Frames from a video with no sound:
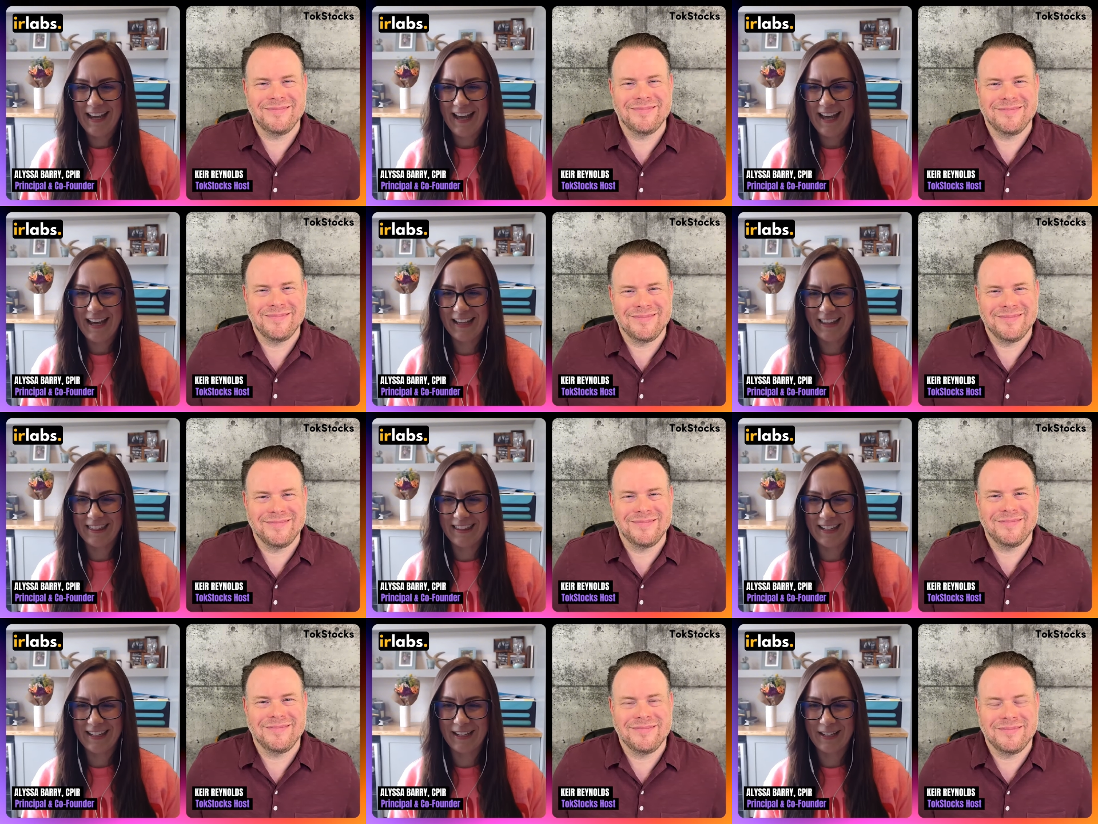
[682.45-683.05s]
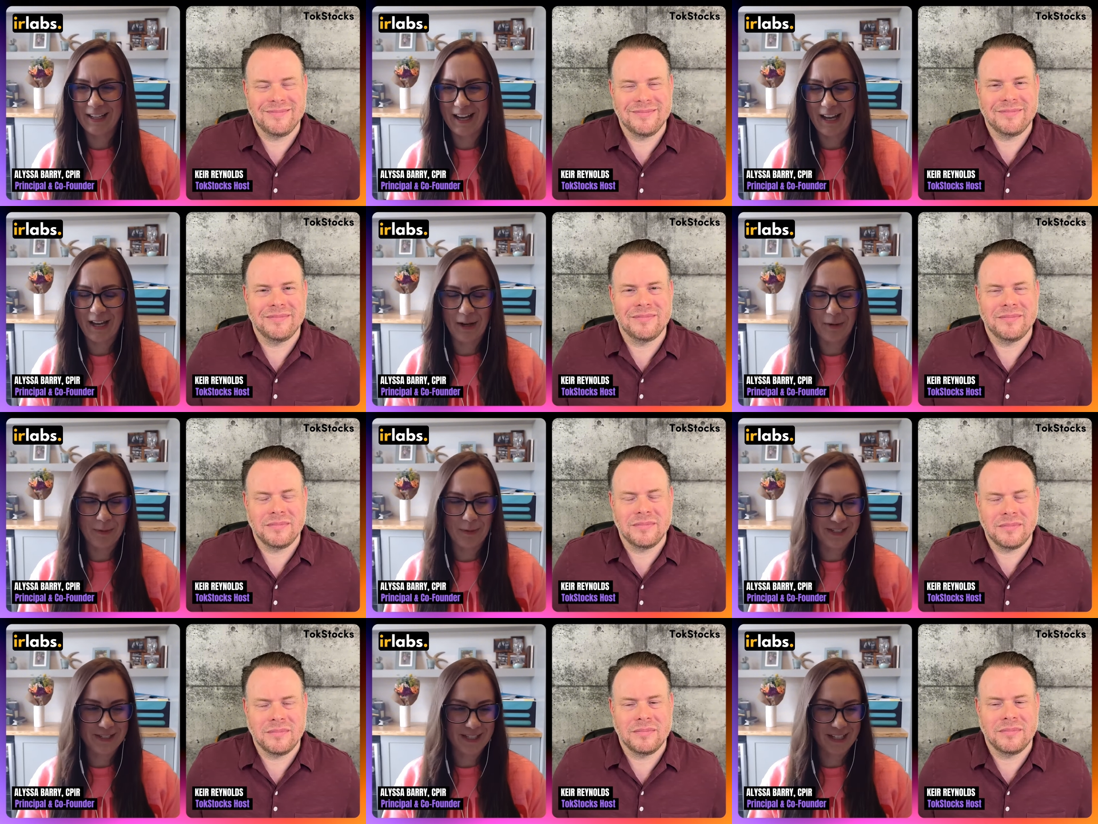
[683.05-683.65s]
Speaker 1: And I think I
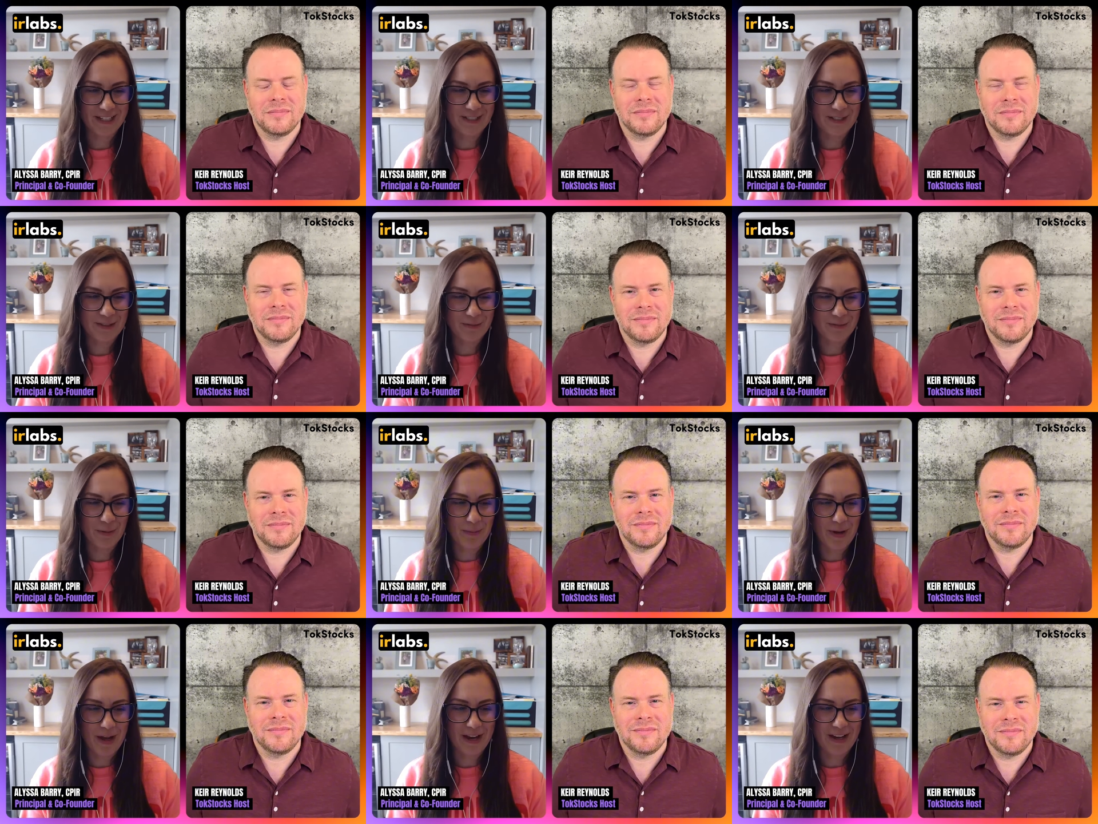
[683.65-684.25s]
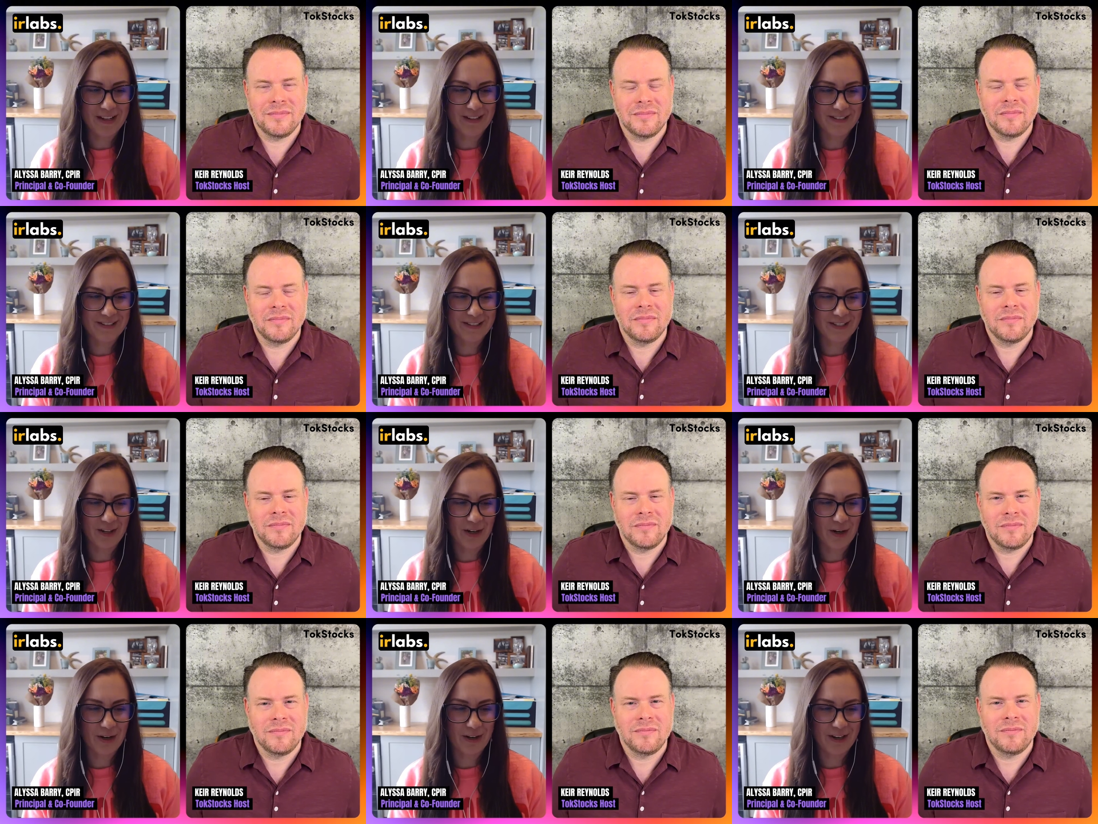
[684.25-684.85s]
always like to remind
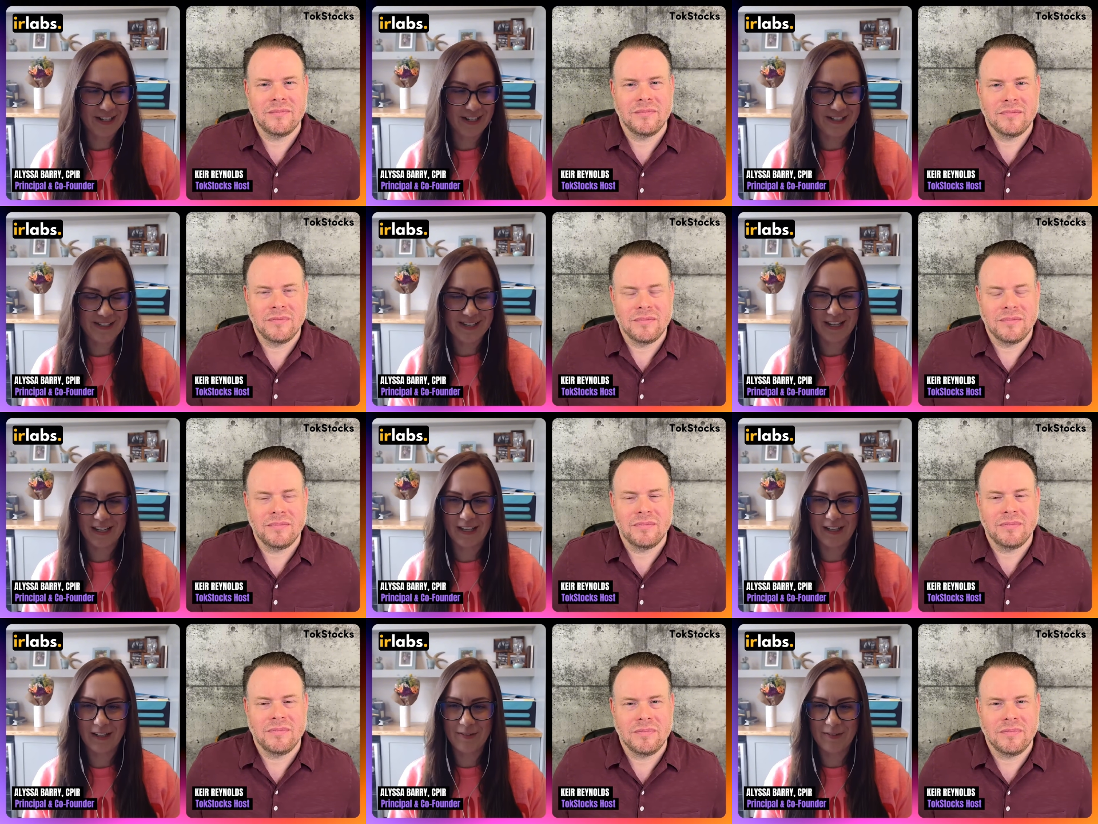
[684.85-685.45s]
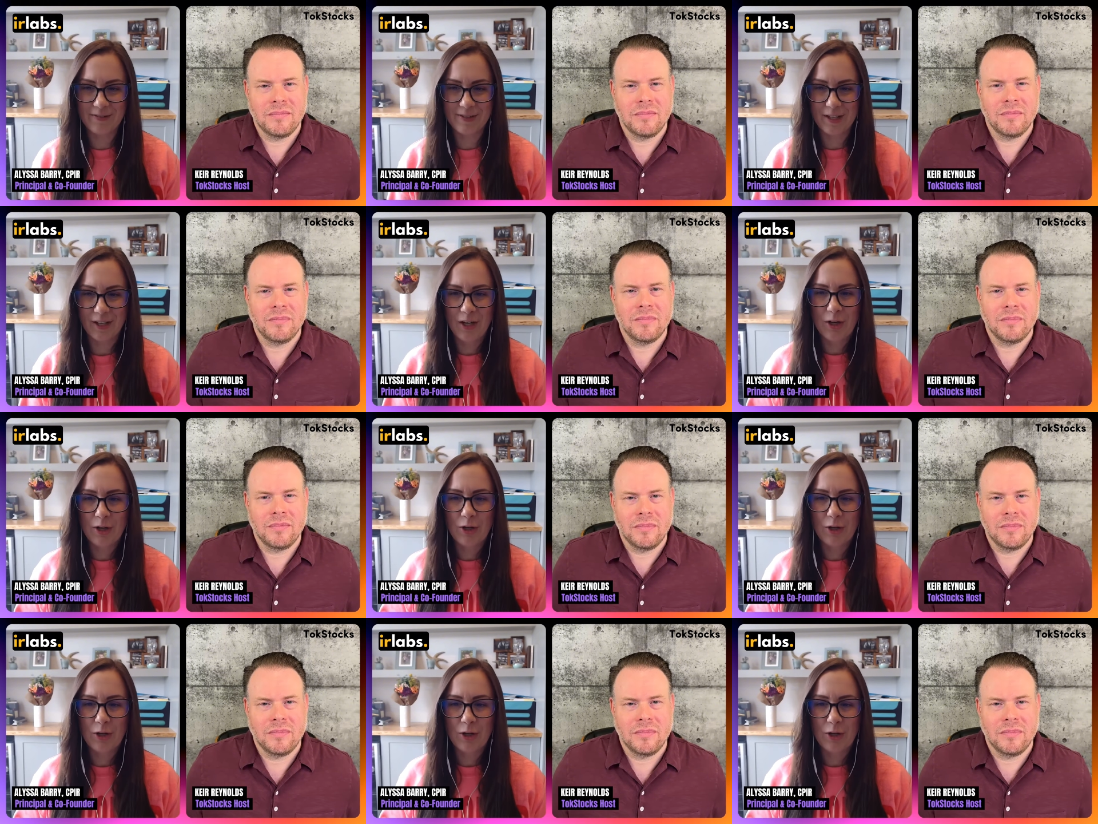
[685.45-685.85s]
our executives